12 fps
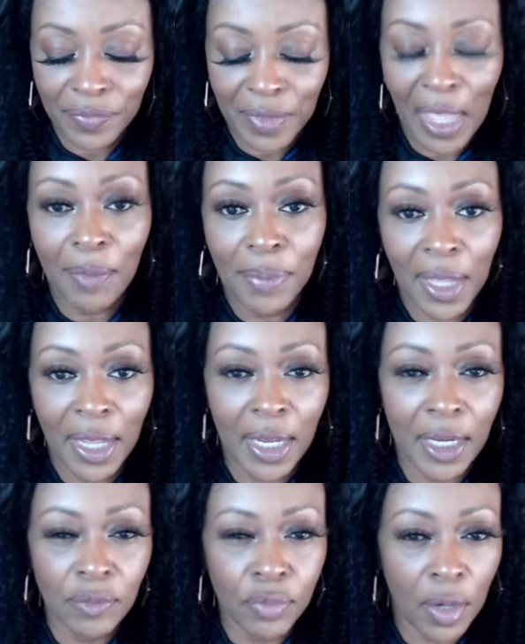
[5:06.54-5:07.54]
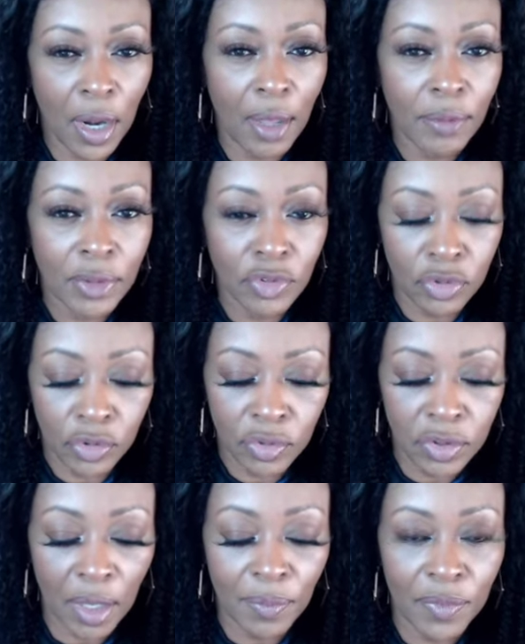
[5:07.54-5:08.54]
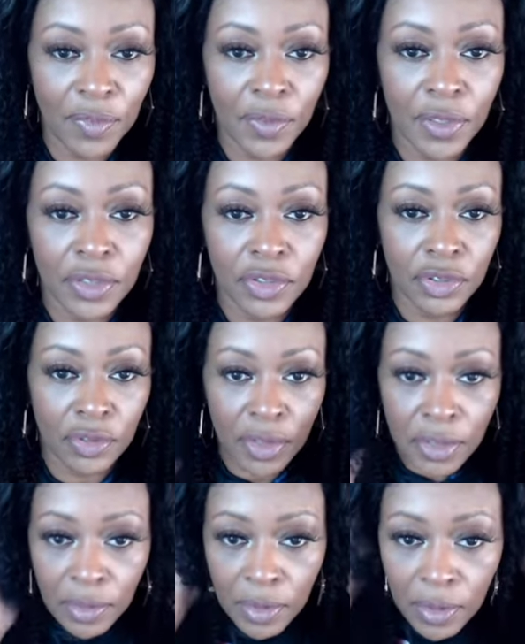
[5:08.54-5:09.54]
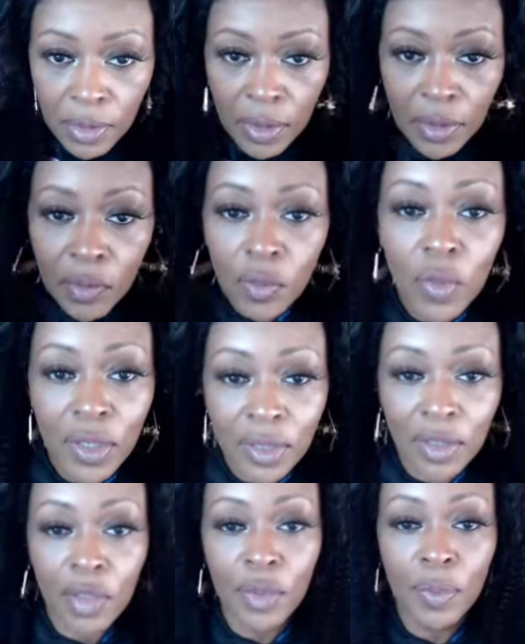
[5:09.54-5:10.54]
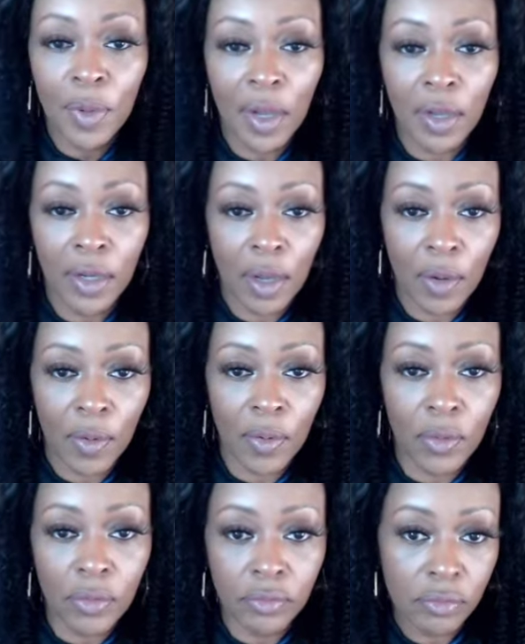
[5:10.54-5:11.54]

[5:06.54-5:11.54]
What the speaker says: I paid probably $2 something for this unit with the coupon code.